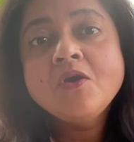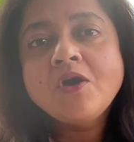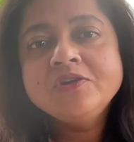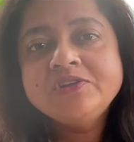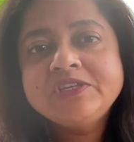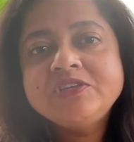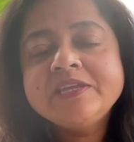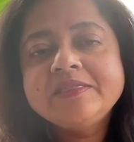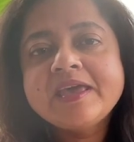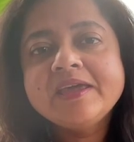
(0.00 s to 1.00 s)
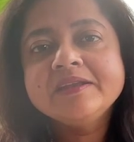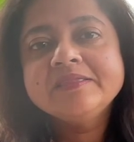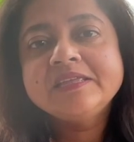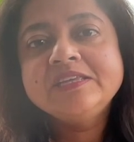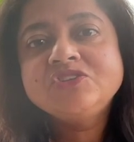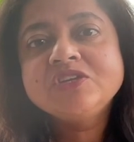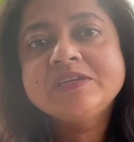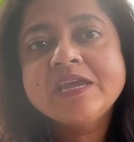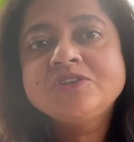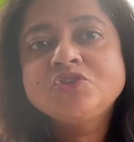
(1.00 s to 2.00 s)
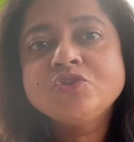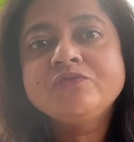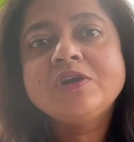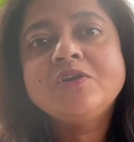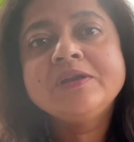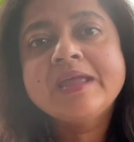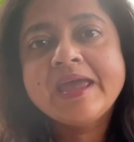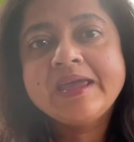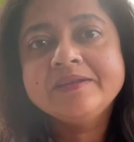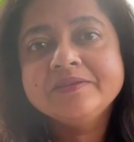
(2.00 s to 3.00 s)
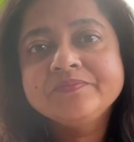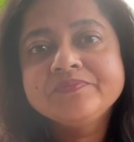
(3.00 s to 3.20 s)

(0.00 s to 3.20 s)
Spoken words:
On reaching there, Dadhichi kicked Shiva on head.